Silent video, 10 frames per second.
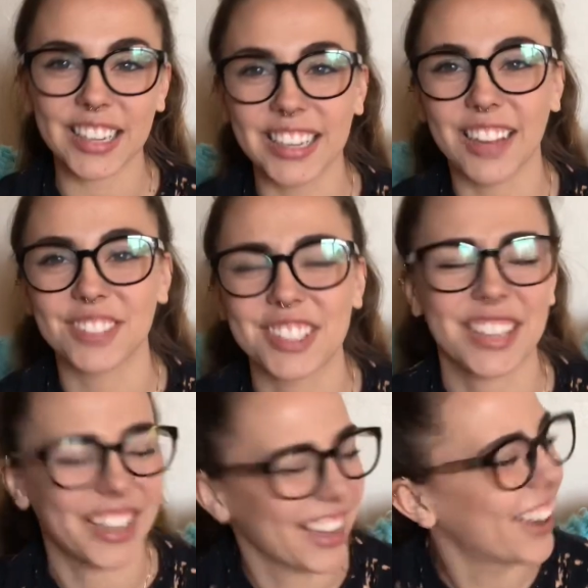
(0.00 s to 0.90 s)
And I'm just
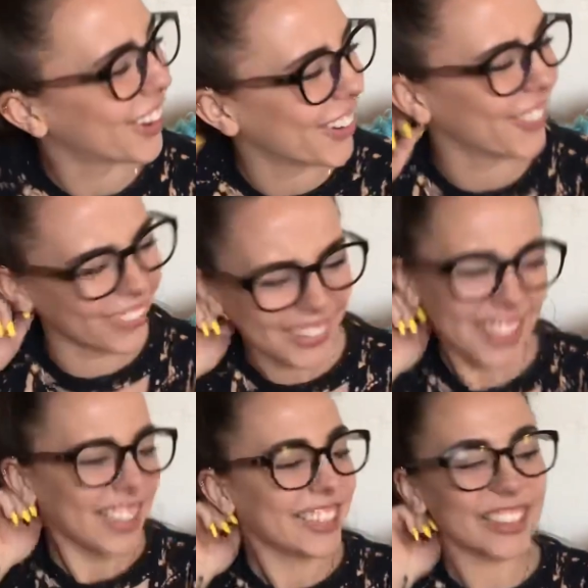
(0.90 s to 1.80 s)
like, oh,
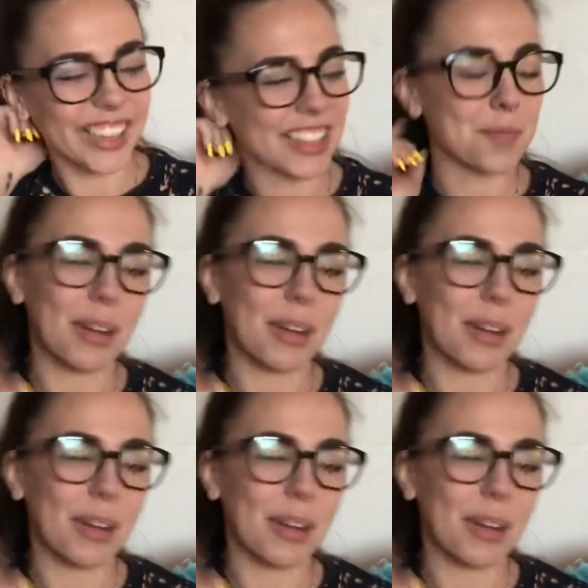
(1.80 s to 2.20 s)
nothing,